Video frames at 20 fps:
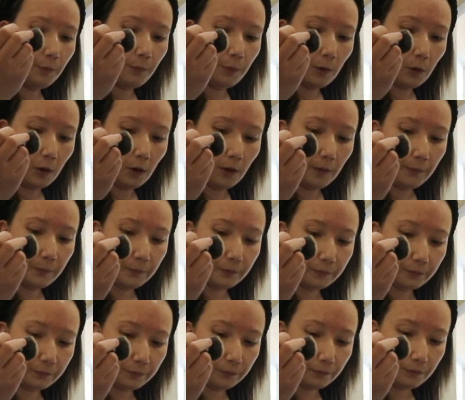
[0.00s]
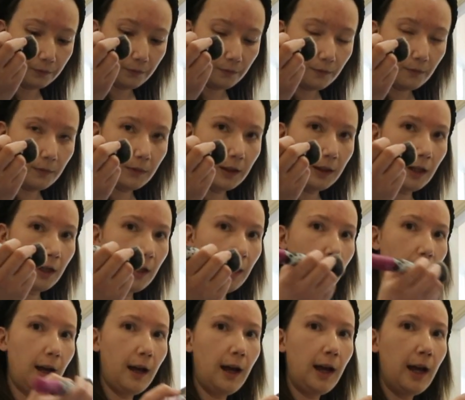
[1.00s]
but
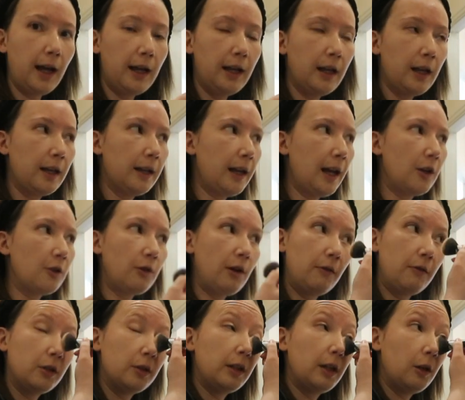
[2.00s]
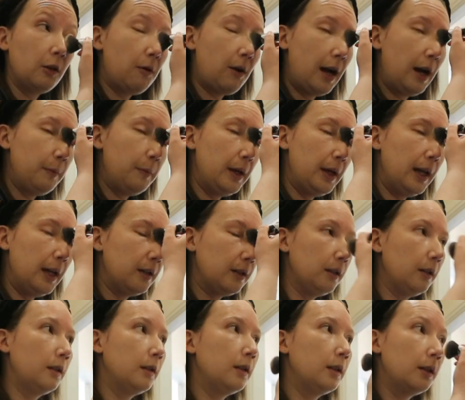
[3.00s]
I get travel sick quite a
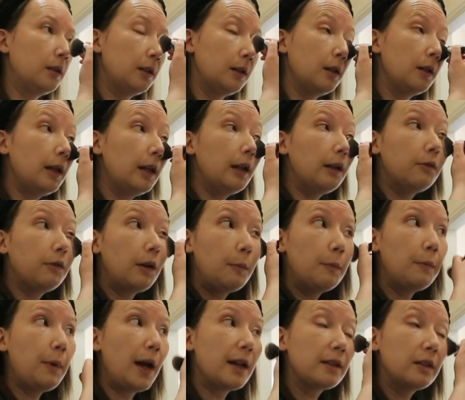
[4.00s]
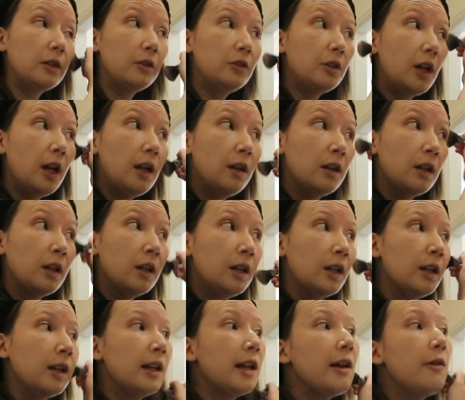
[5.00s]
bit if I'm a passenger,
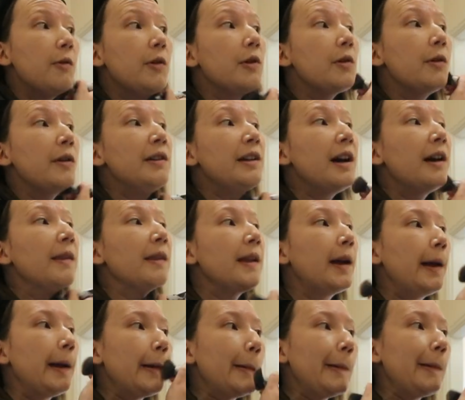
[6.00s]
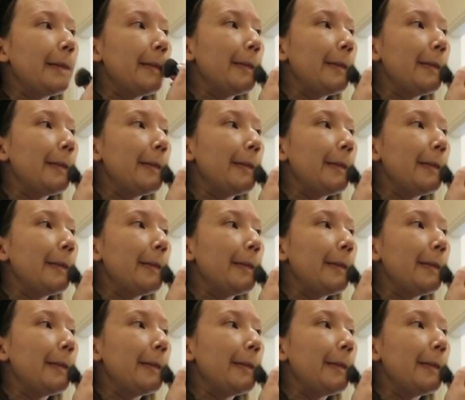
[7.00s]
if we're going down like